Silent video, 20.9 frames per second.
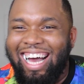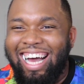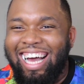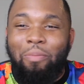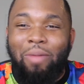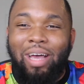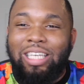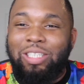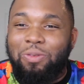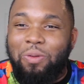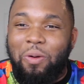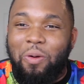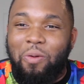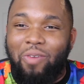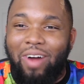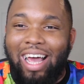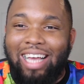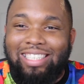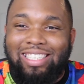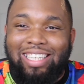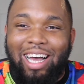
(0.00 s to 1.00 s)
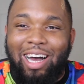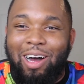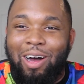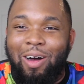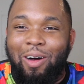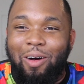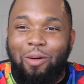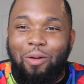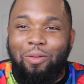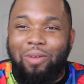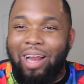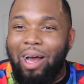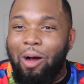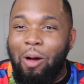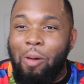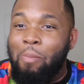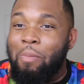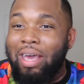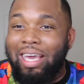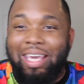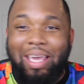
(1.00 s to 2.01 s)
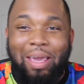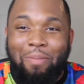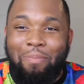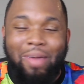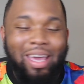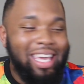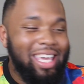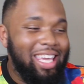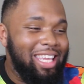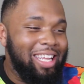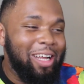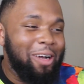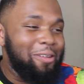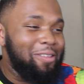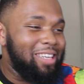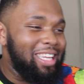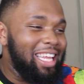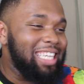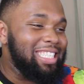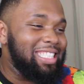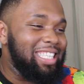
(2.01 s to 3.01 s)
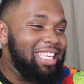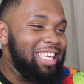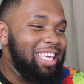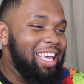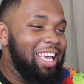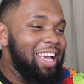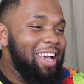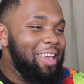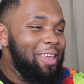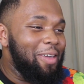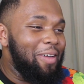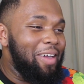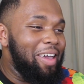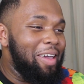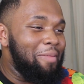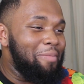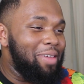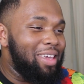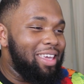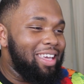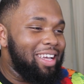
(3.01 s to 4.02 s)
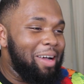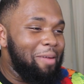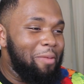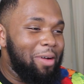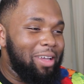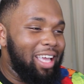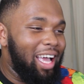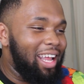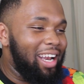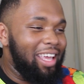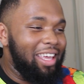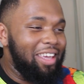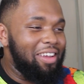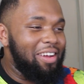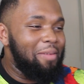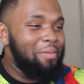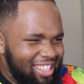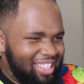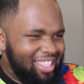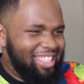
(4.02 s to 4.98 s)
Mess with rats, I don't know. Mickey, Mickey, no Disney. You hear me? Come on, y'all don't hear me.